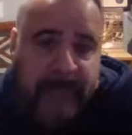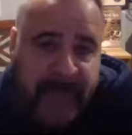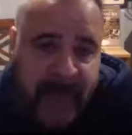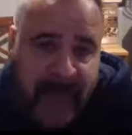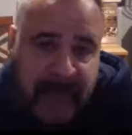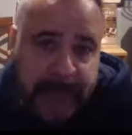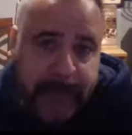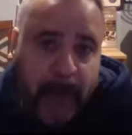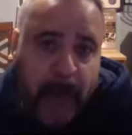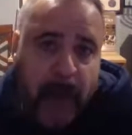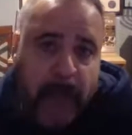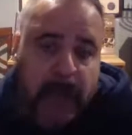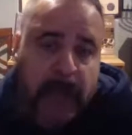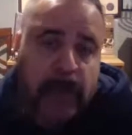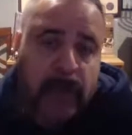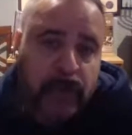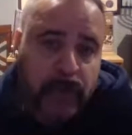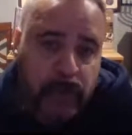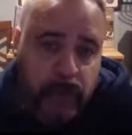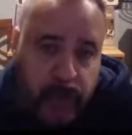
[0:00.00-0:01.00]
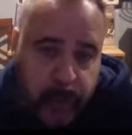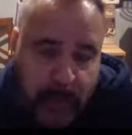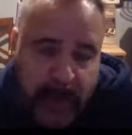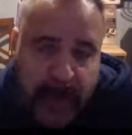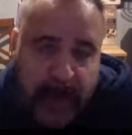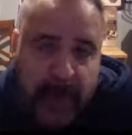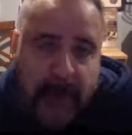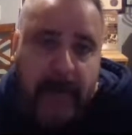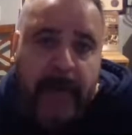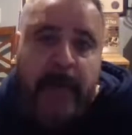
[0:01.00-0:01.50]
Facebook,
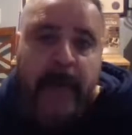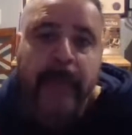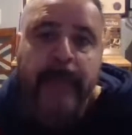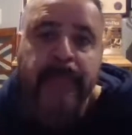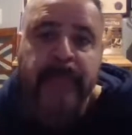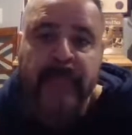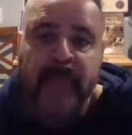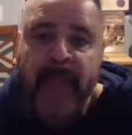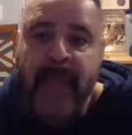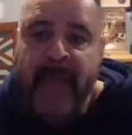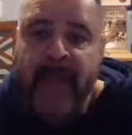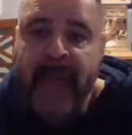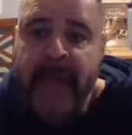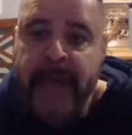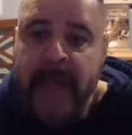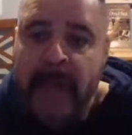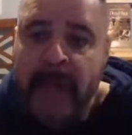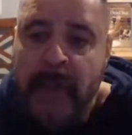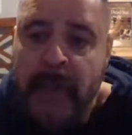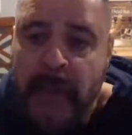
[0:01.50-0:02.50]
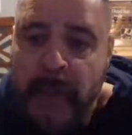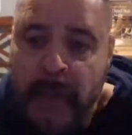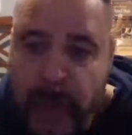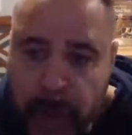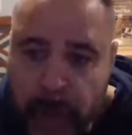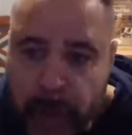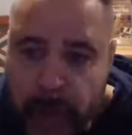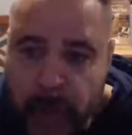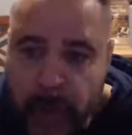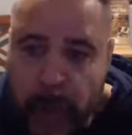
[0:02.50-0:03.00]
Twitter, and
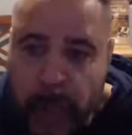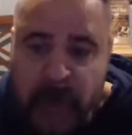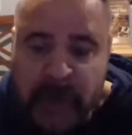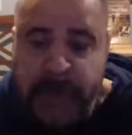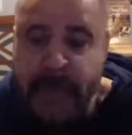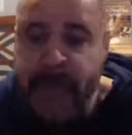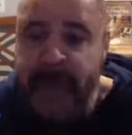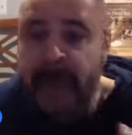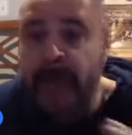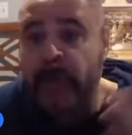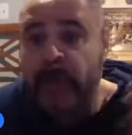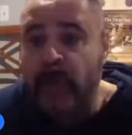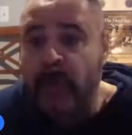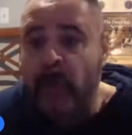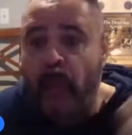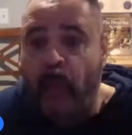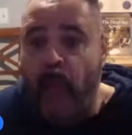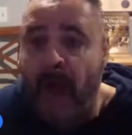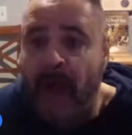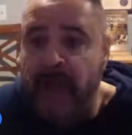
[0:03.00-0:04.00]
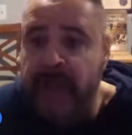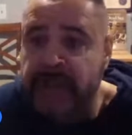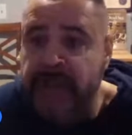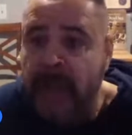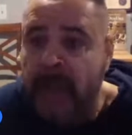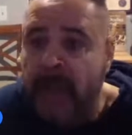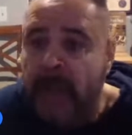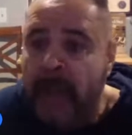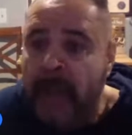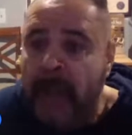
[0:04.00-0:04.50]
YouTube, which means you can watch
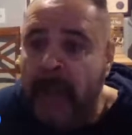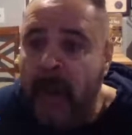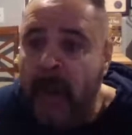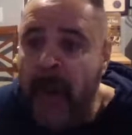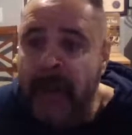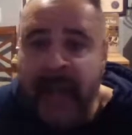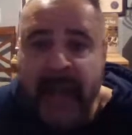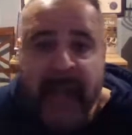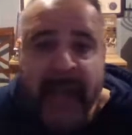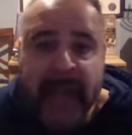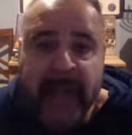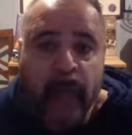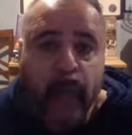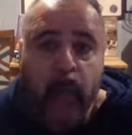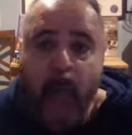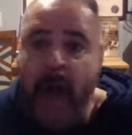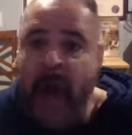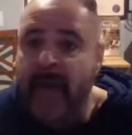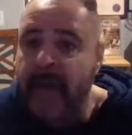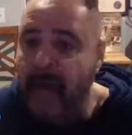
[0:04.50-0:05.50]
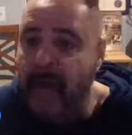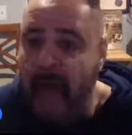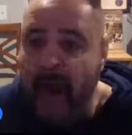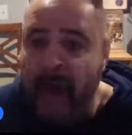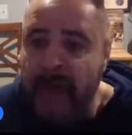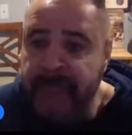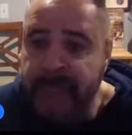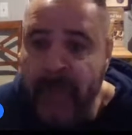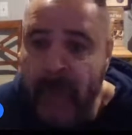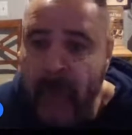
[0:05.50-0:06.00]
on any one
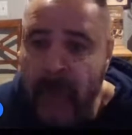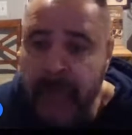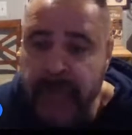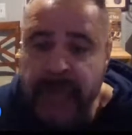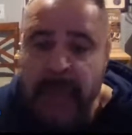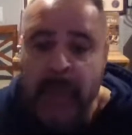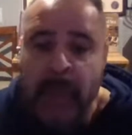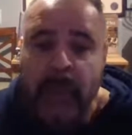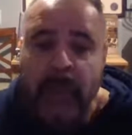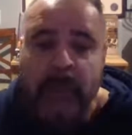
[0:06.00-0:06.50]
of those